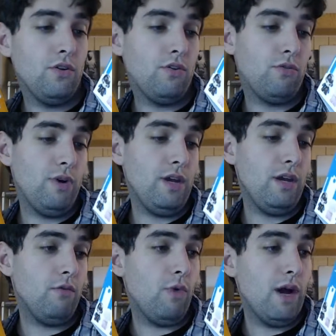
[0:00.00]

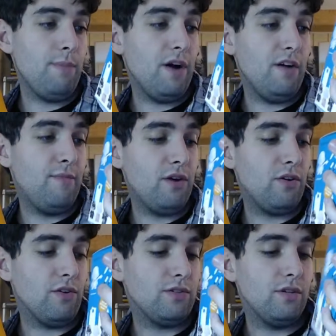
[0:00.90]
3 wipe-off
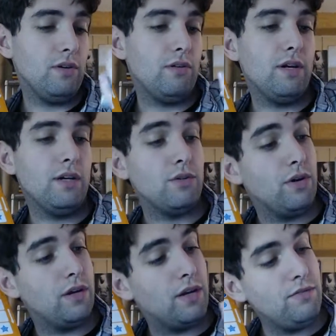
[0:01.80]
markers. Okay, so
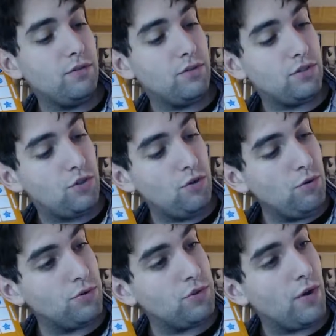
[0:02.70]
it gives you the
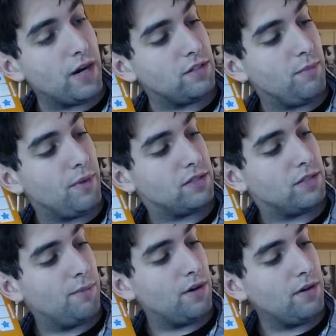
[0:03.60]
tools to actually make
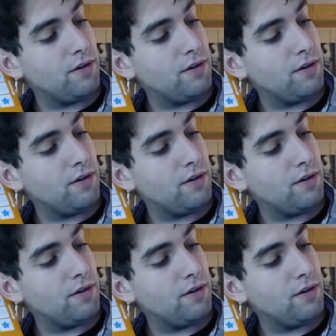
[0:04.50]
something.